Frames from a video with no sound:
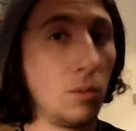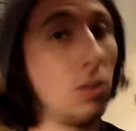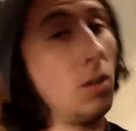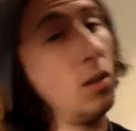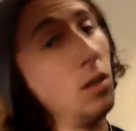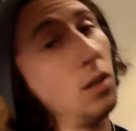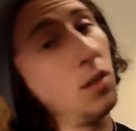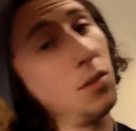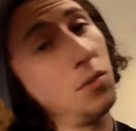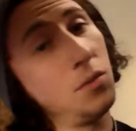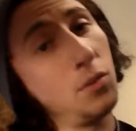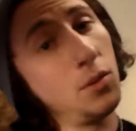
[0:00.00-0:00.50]

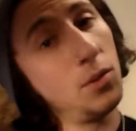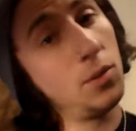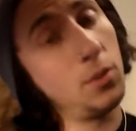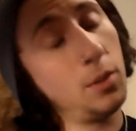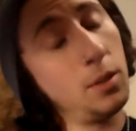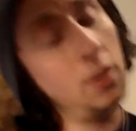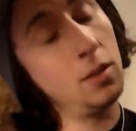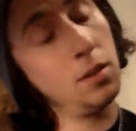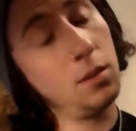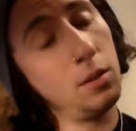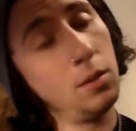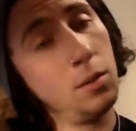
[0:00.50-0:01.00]
Not looking forward
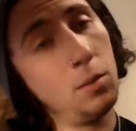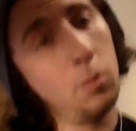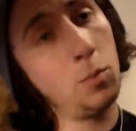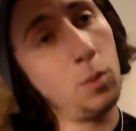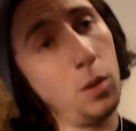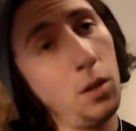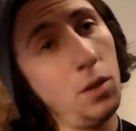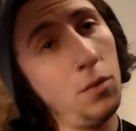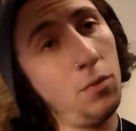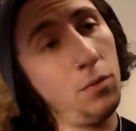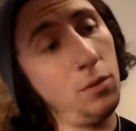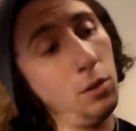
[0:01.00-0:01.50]
to it,
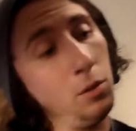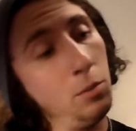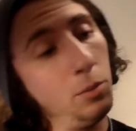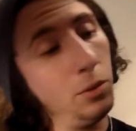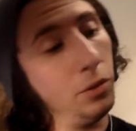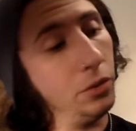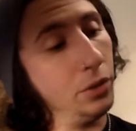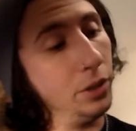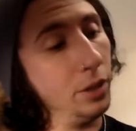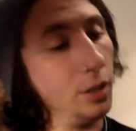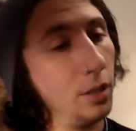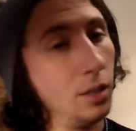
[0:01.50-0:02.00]
but hopefully
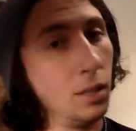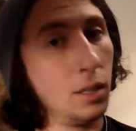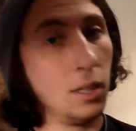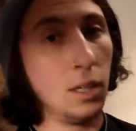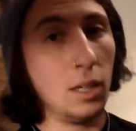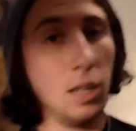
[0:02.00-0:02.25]
it'll be right.